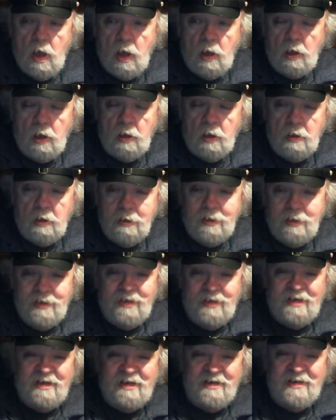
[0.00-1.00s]

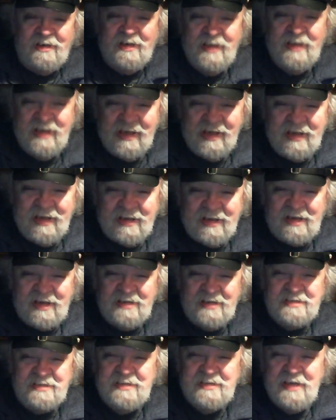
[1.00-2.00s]

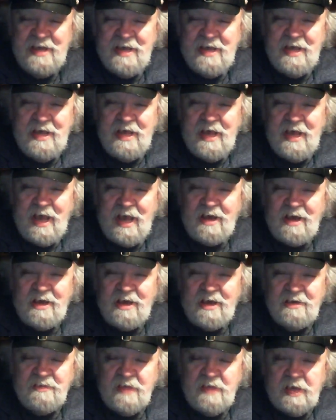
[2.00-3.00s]
Because
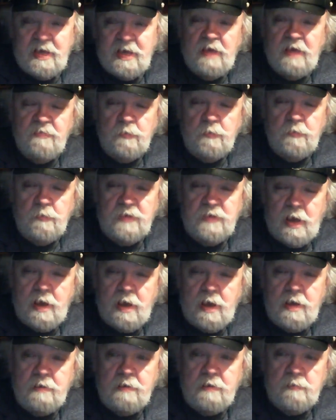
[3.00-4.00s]
the
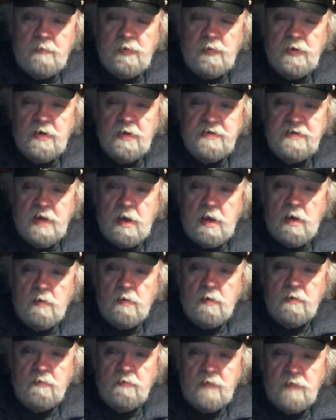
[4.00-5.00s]
guy that put it
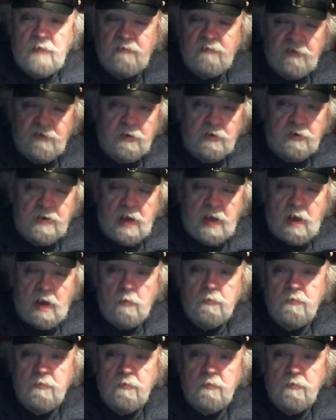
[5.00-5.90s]
down, I figured out,